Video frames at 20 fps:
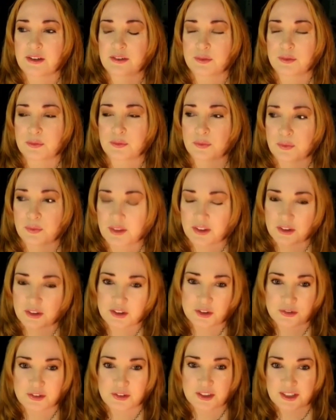with our
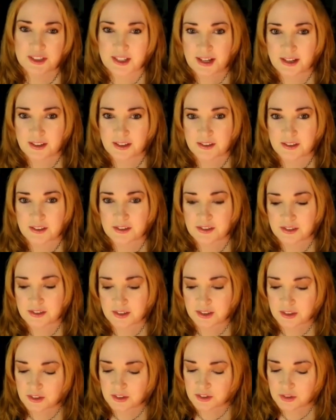different talents,
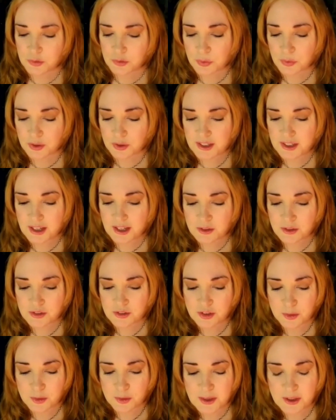and it just worked out
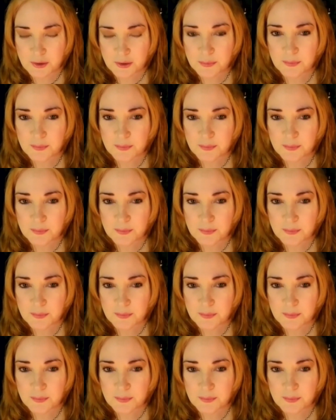somehow.